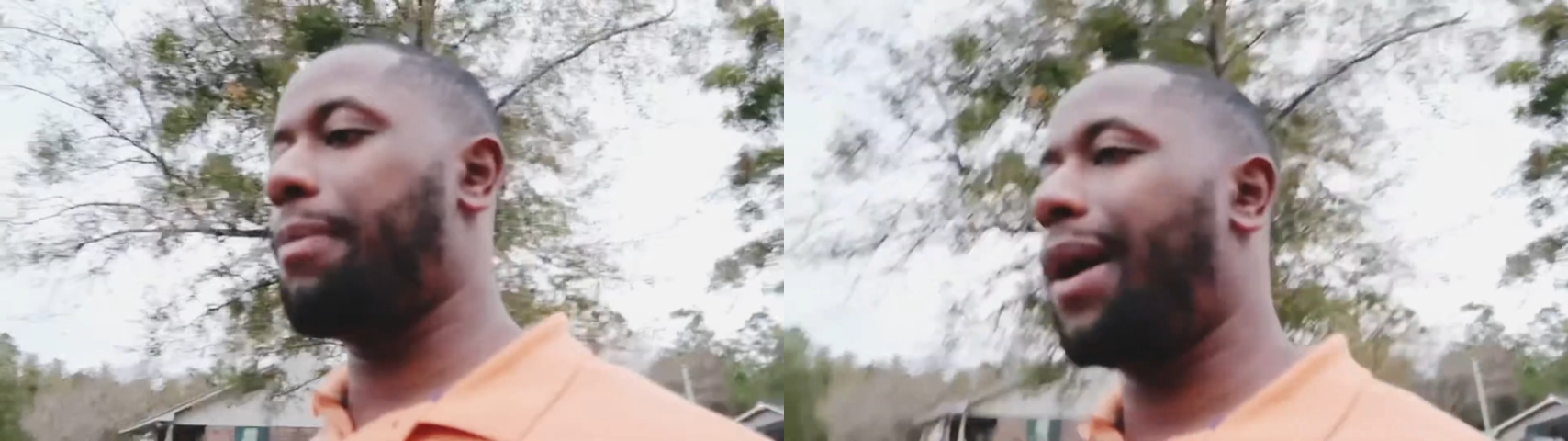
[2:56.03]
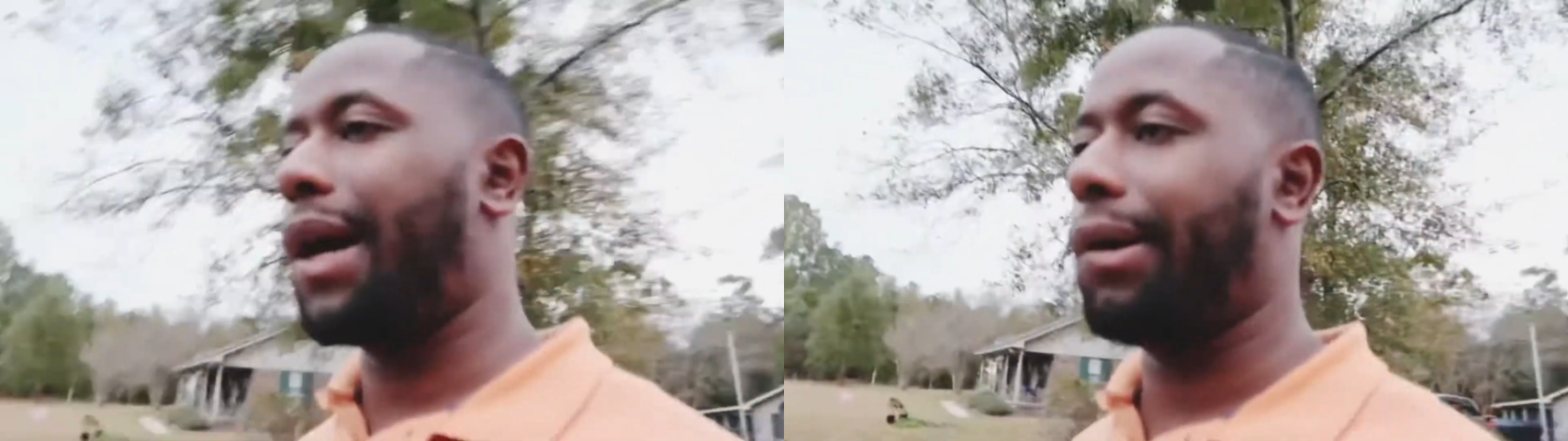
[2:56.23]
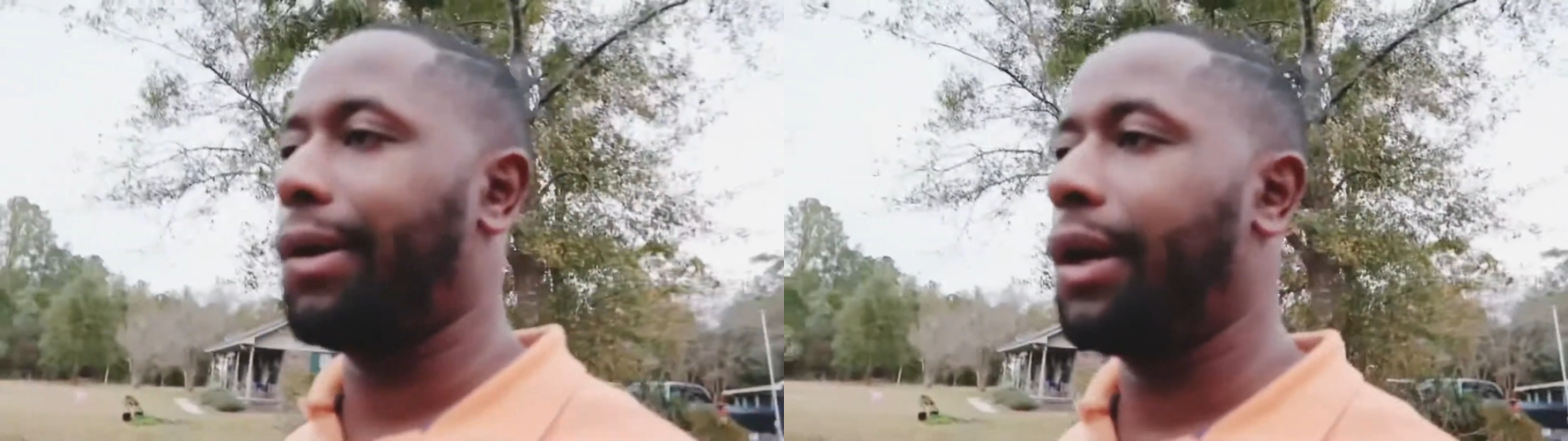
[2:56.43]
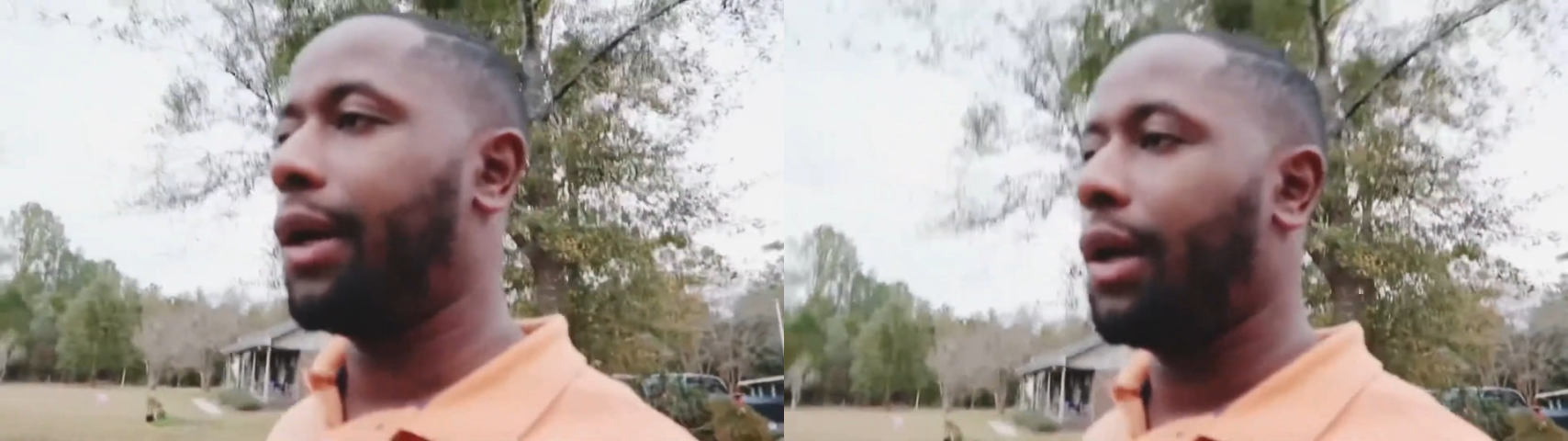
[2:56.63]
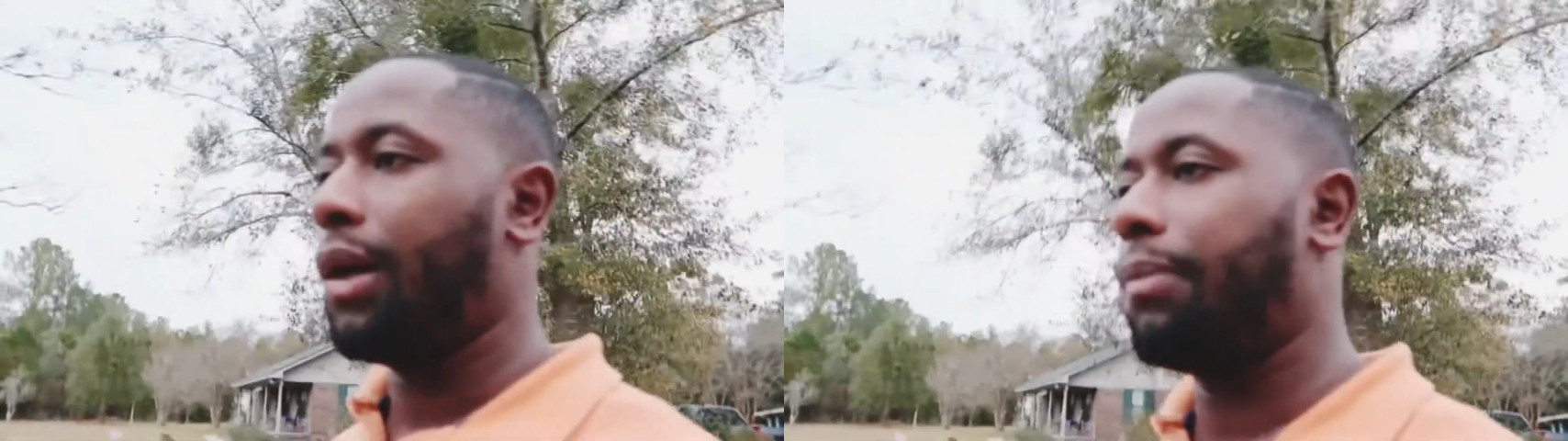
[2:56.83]
about
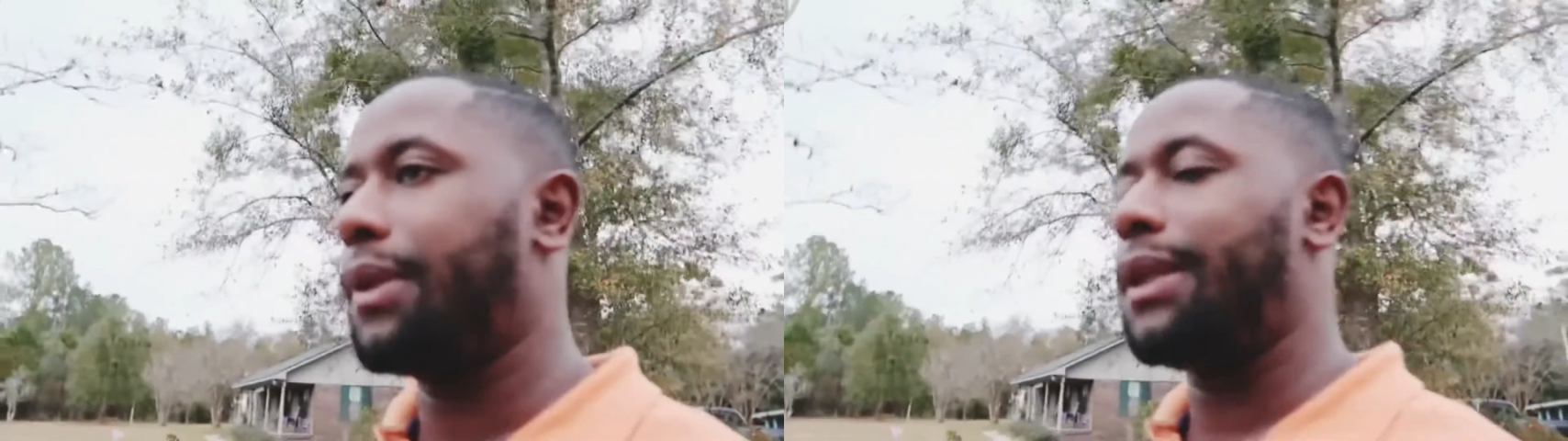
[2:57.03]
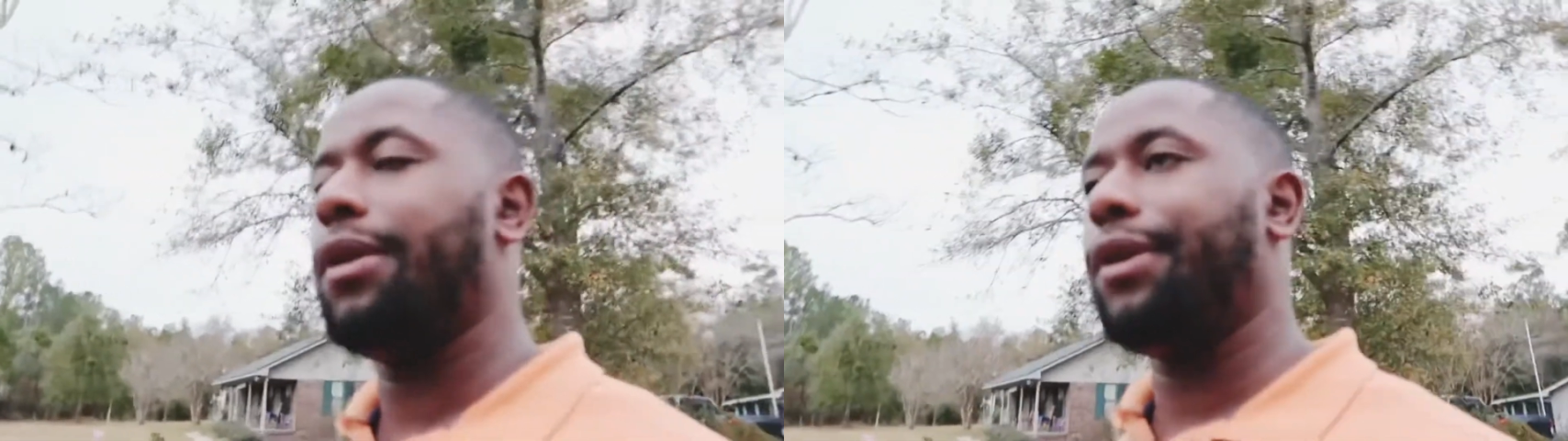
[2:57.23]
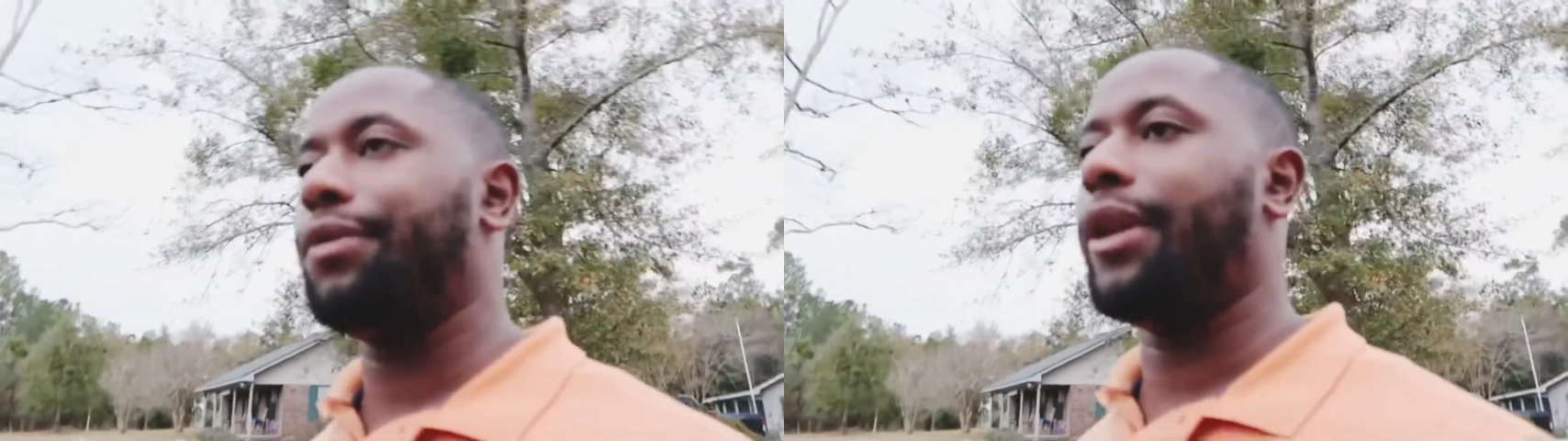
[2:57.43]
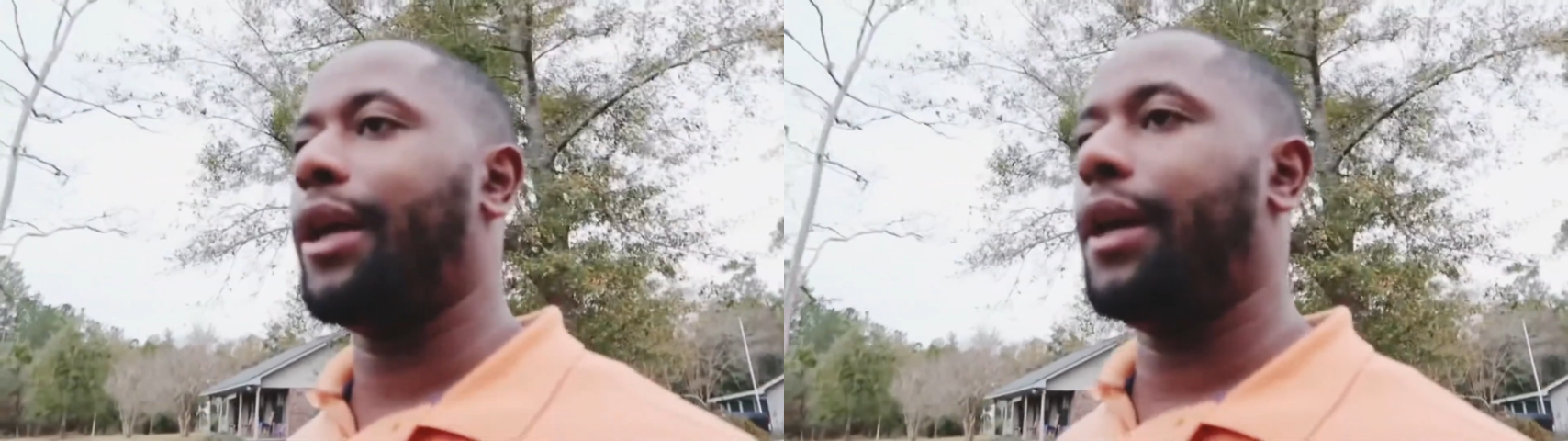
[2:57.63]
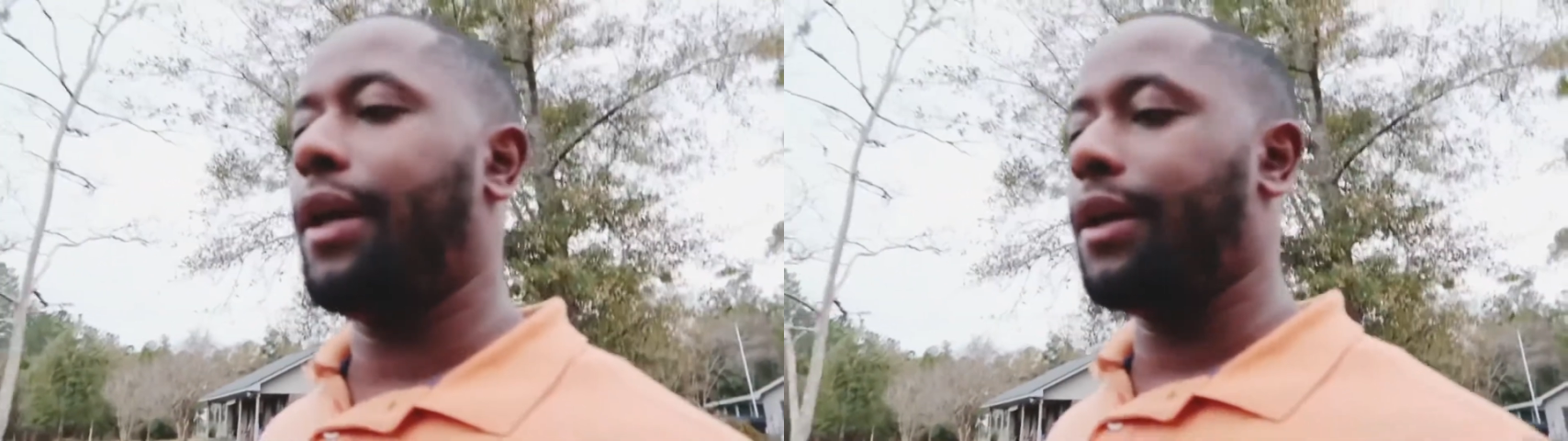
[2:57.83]
material
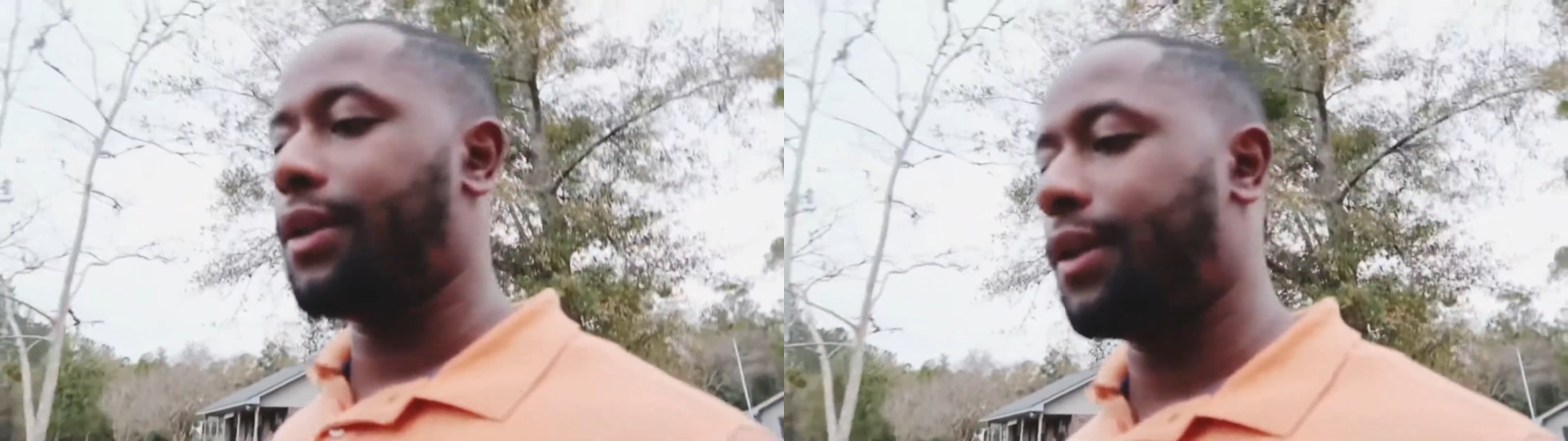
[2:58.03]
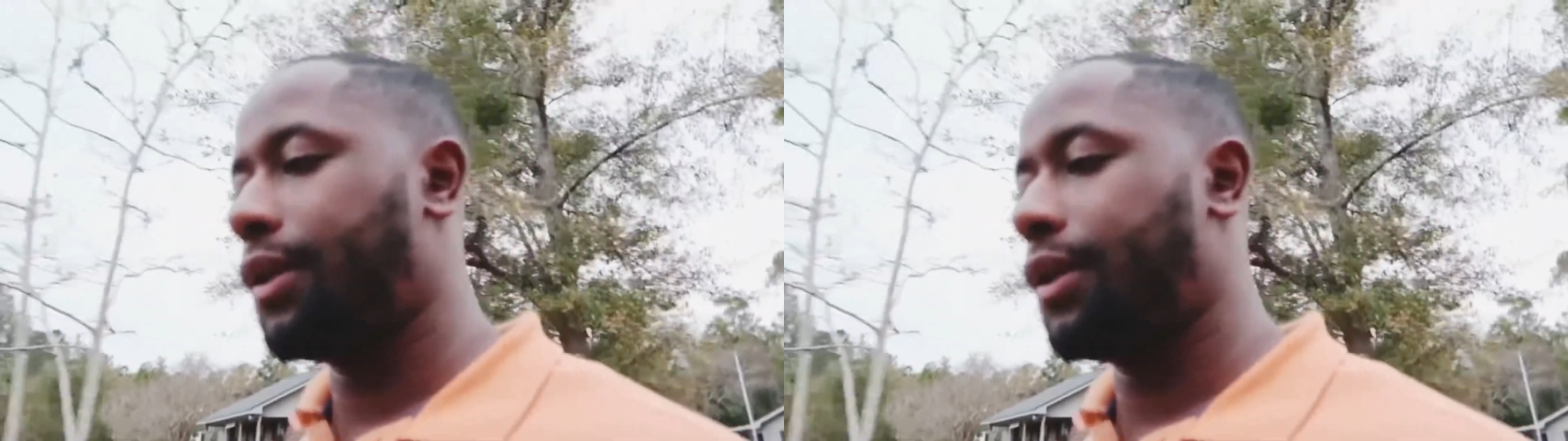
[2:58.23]
things.